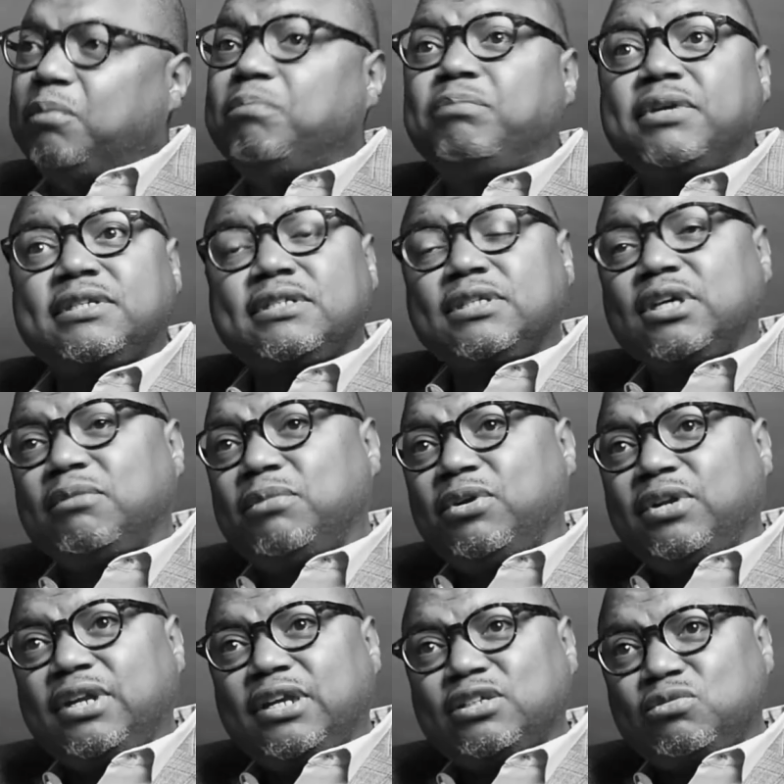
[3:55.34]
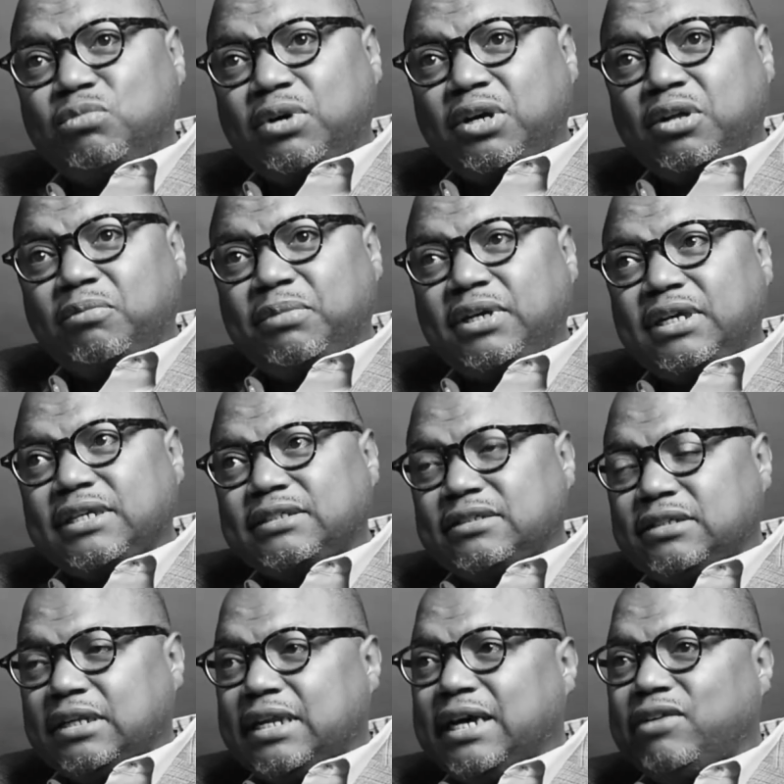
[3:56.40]
know, business community as well, because
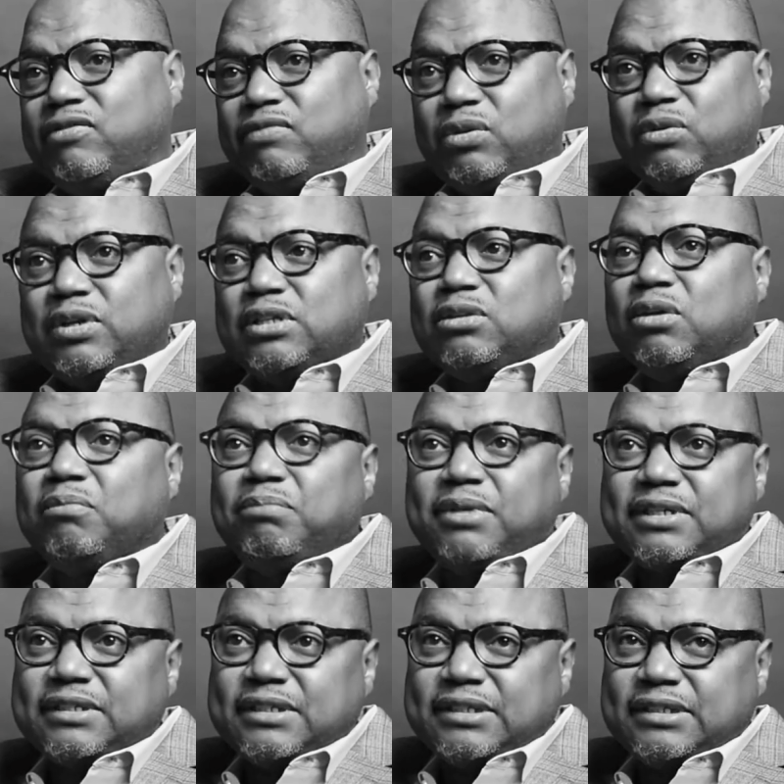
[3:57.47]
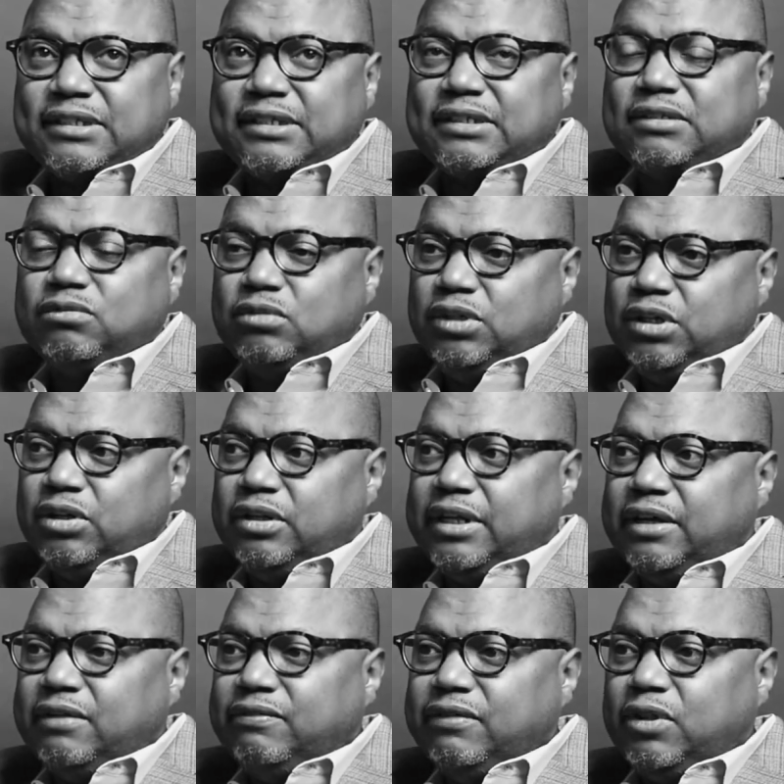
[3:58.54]
there's a lot of focus on businesses, you know,
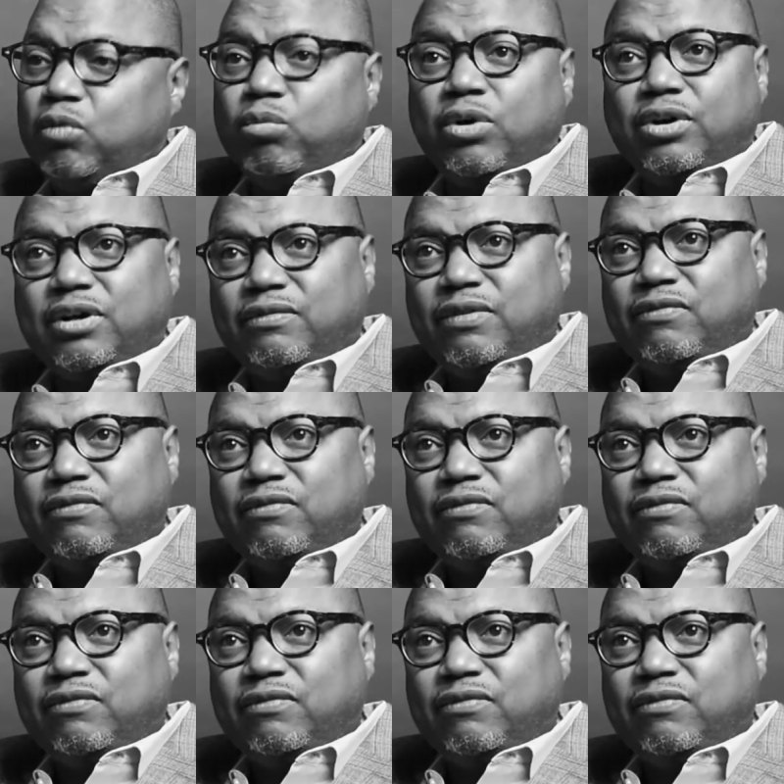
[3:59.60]
that for the work of